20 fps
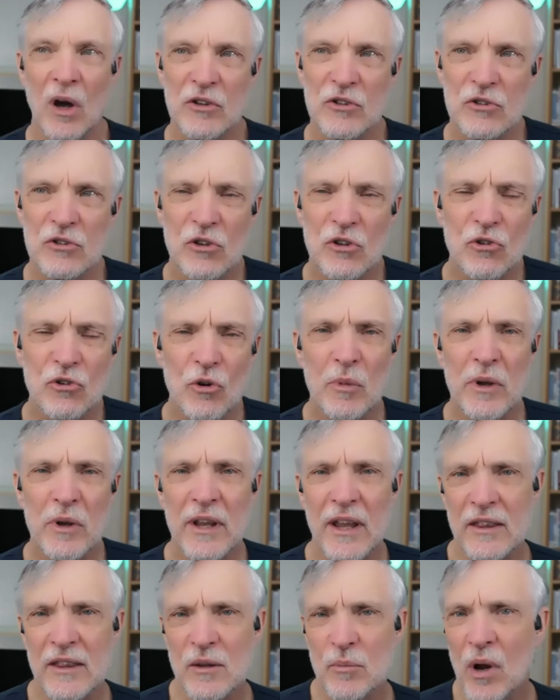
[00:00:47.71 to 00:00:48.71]
did you determine
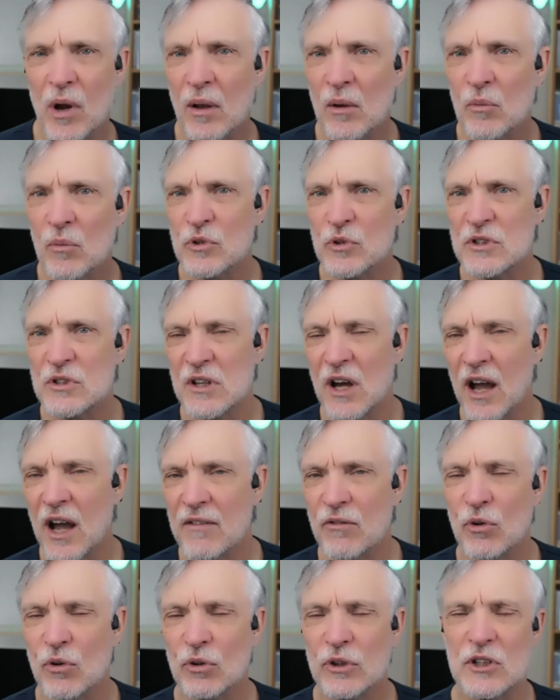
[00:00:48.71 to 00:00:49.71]
that the problem was the high
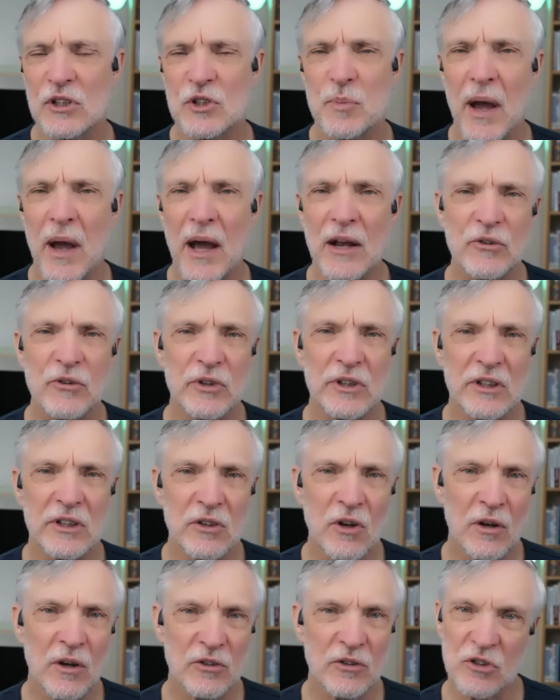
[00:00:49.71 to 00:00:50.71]
voltage battery and
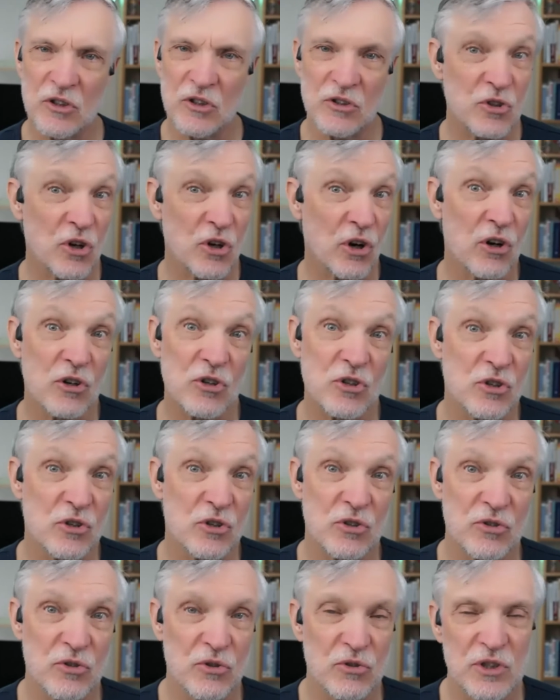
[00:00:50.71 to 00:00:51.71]
not
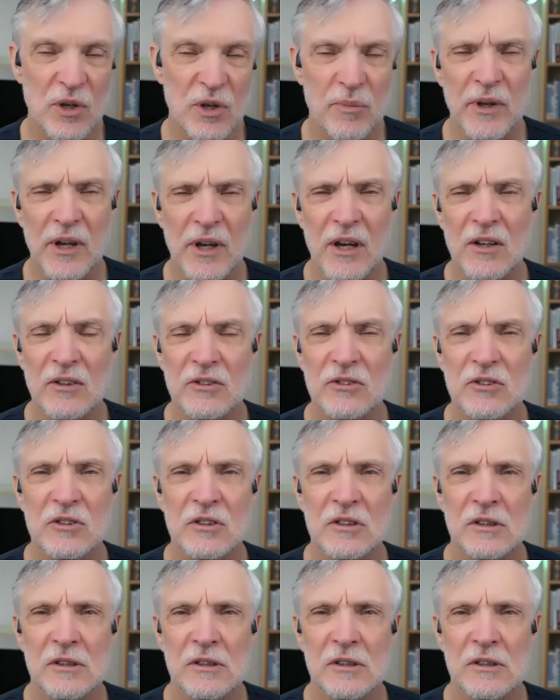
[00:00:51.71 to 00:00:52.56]
chargers or something else?